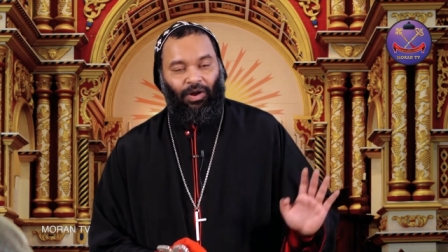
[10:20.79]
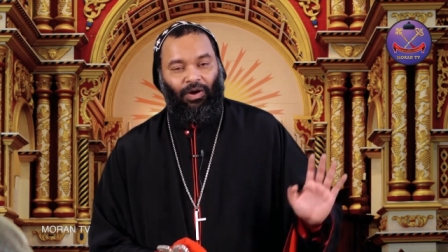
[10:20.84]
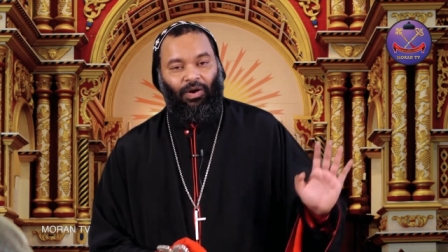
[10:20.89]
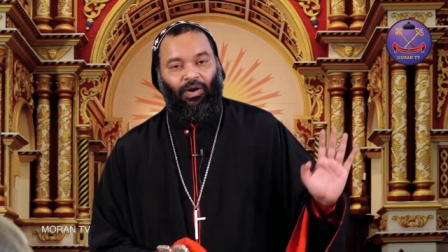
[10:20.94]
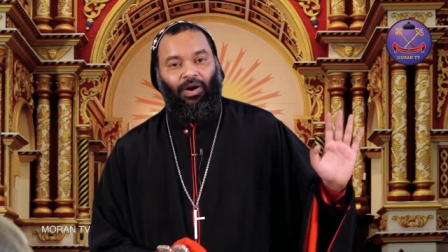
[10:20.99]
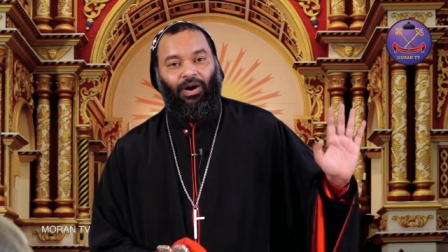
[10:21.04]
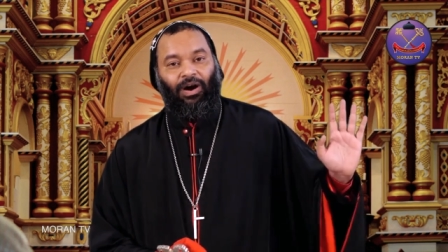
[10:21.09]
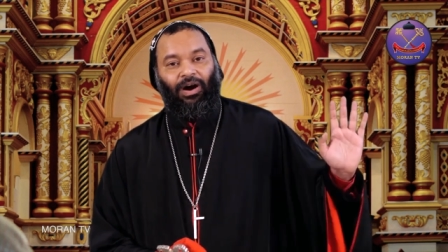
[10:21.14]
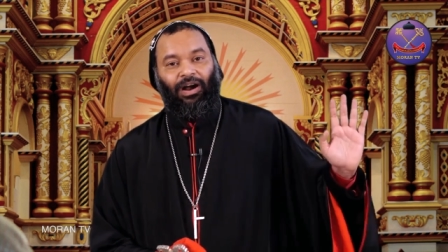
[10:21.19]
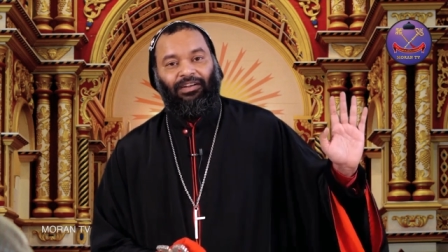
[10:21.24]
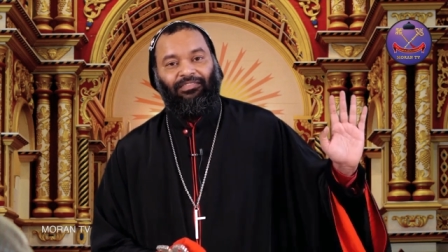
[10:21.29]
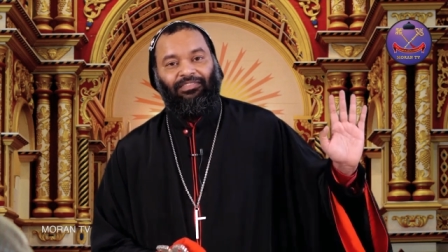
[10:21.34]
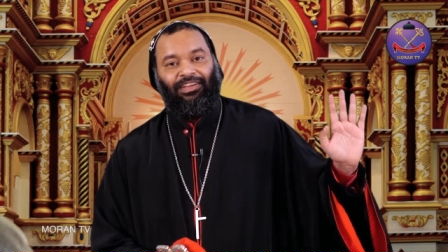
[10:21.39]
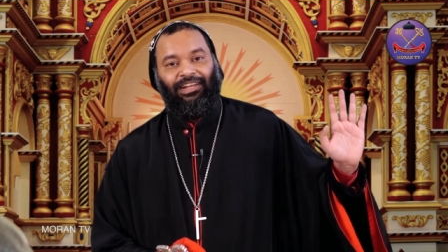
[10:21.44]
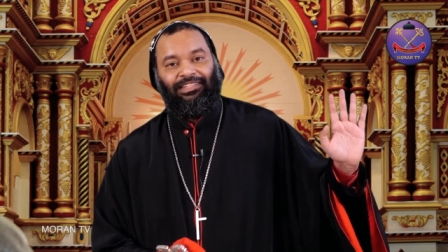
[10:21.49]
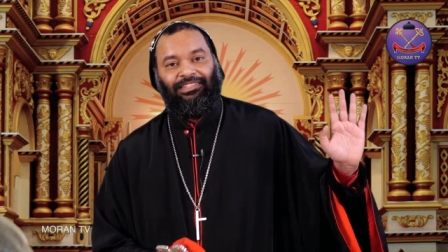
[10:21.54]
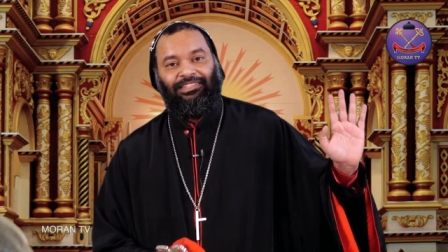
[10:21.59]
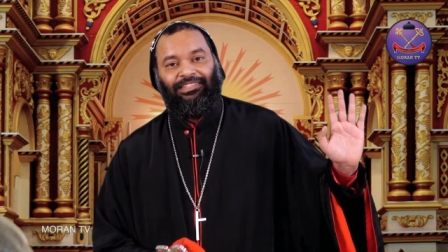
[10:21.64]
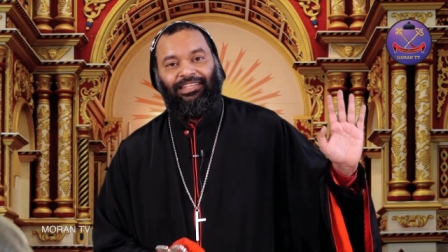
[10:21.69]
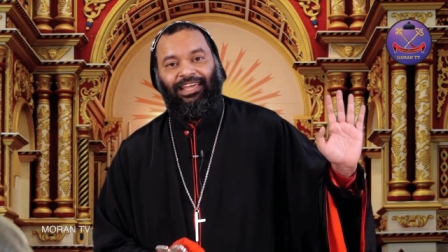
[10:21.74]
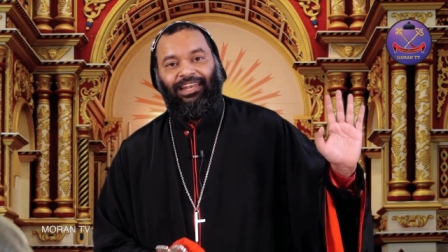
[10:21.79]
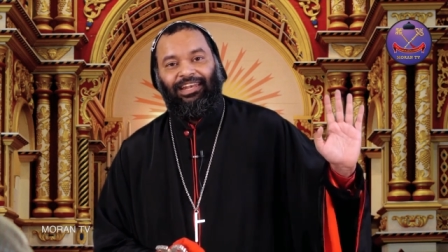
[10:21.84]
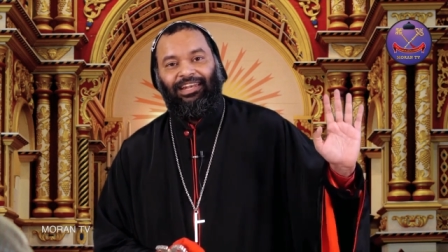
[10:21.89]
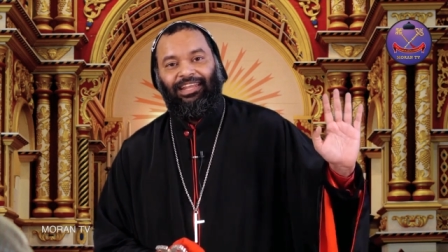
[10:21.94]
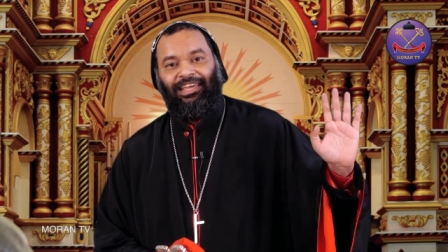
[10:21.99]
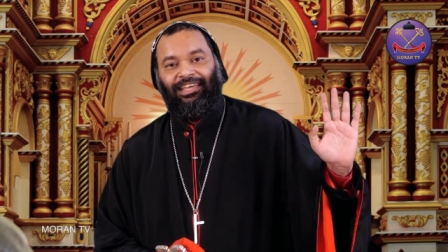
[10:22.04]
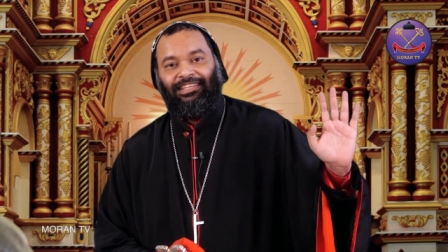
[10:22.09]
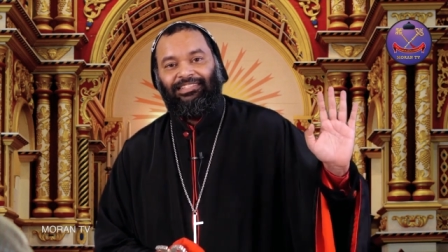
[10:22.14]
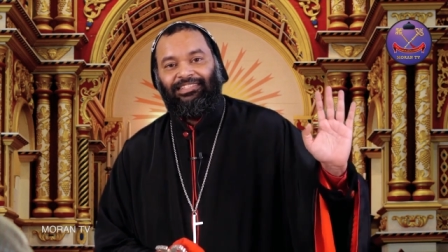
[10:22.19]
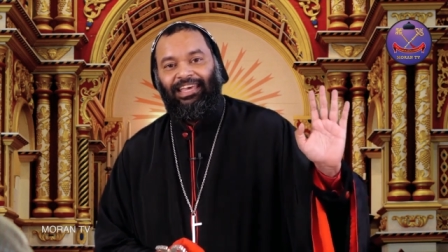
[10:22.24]
God will
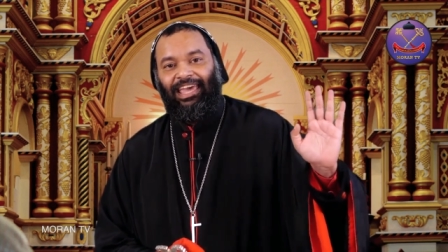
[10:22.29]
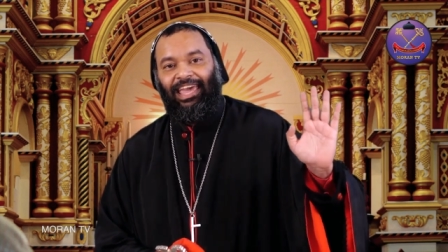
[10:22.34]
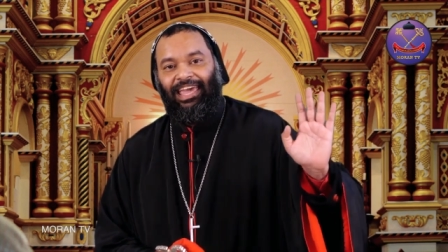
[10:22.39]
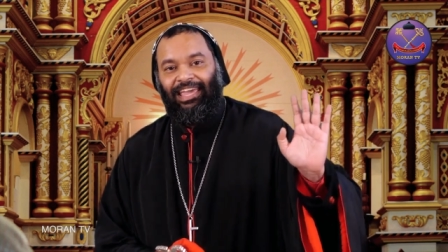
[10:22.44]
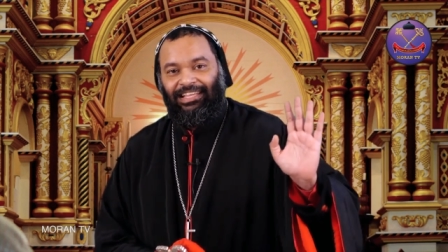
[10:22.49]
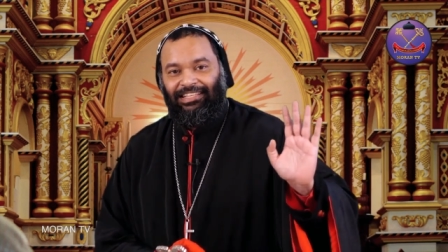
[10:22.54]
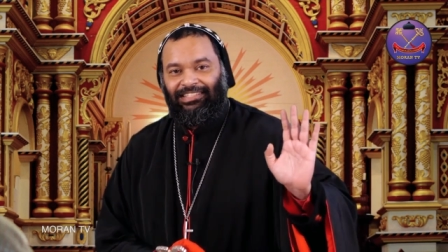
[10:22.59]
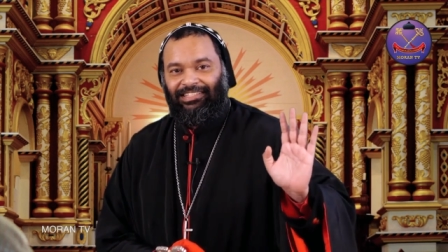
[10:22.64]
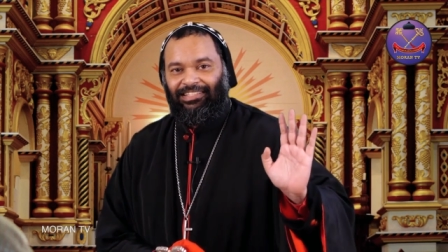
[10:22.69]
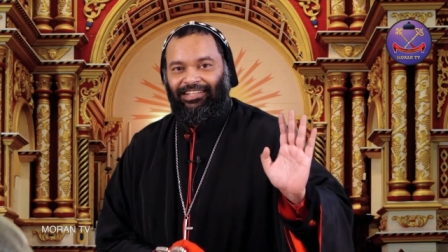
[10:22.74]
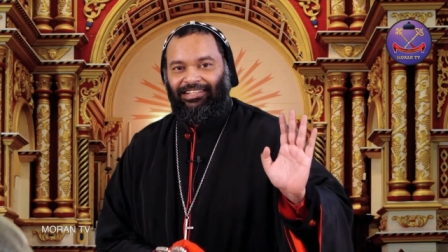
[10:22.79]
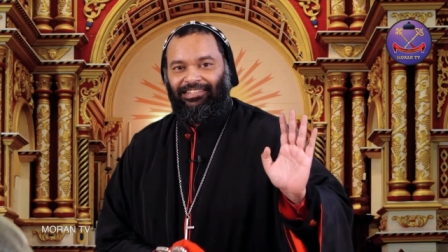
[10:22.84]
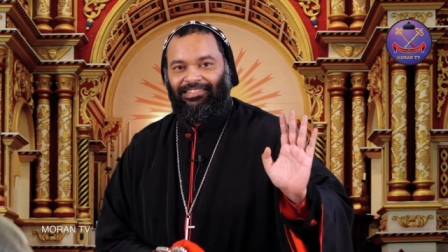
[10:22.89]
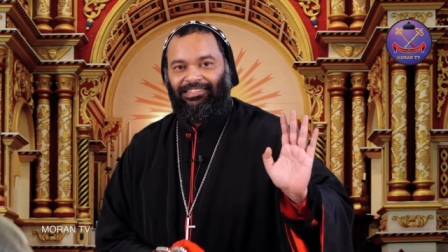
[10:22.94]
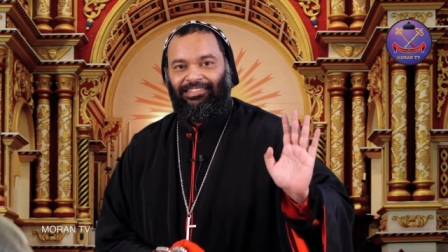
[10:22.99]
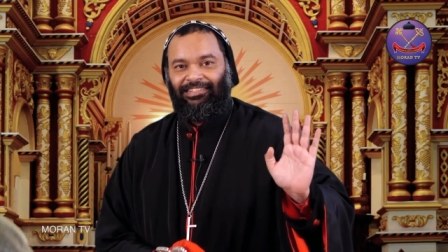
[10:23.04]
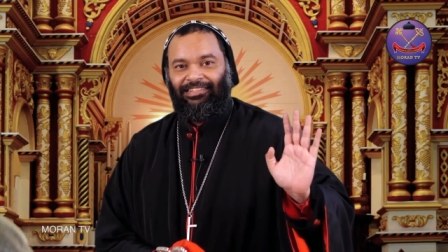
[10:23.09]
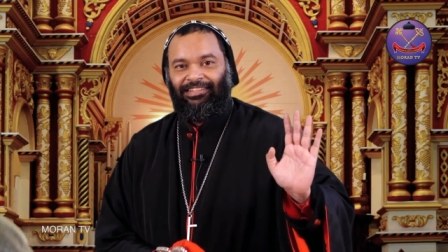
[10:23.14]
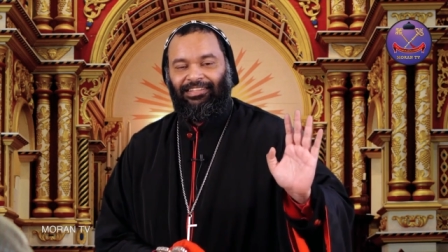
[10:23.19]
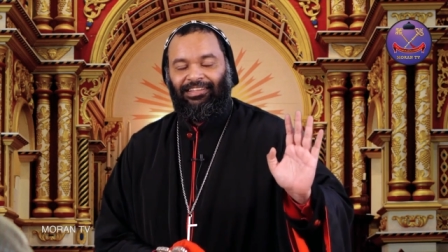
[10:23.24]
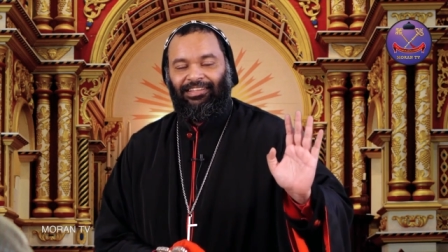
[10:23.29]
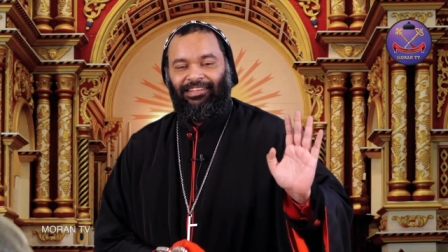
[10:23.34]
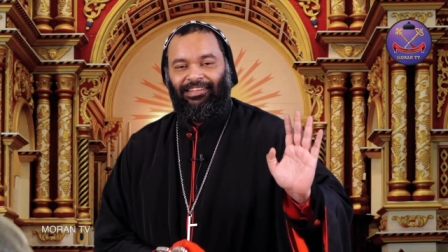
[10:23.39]
send his angels